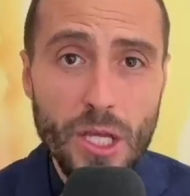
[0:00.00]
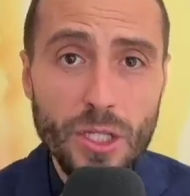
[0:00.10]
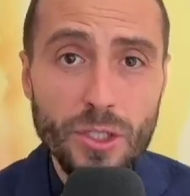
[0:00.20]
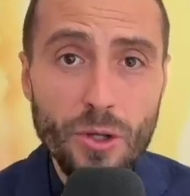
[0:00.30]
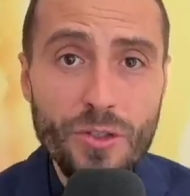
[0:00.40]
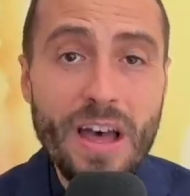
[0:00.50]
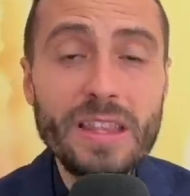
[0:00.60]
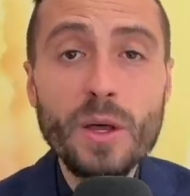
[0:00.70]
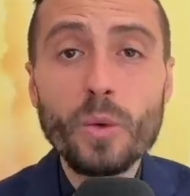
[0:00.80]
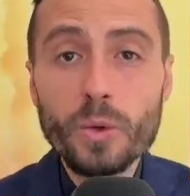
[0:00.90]
so that
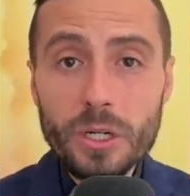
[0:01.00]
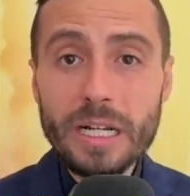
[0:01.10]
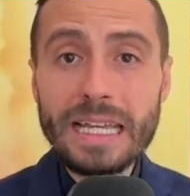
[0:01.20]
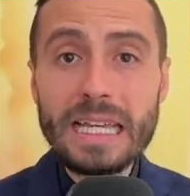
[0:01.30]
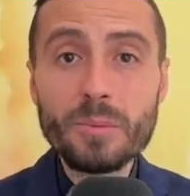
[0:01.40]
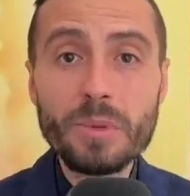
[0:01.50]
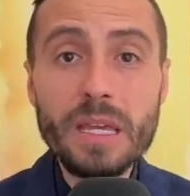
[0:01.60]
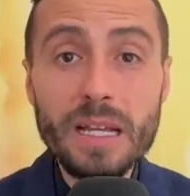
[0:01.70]
the work can be